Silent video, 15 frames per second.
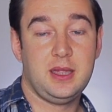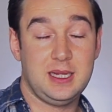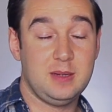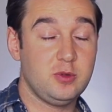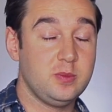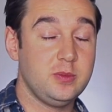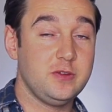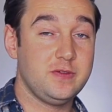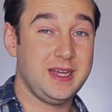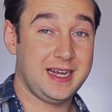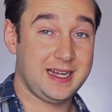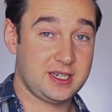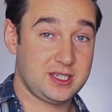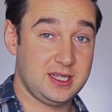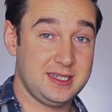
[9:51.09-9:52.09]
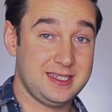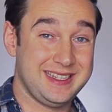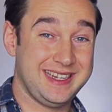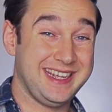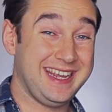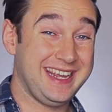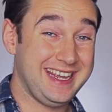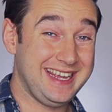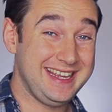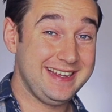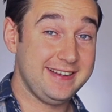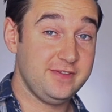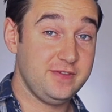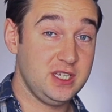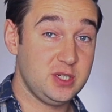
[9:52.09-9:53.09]
Then we'll move the accent to the E
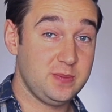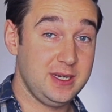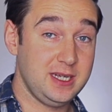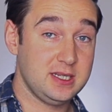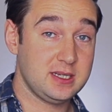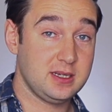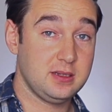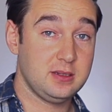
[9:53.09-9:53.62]
of each beat.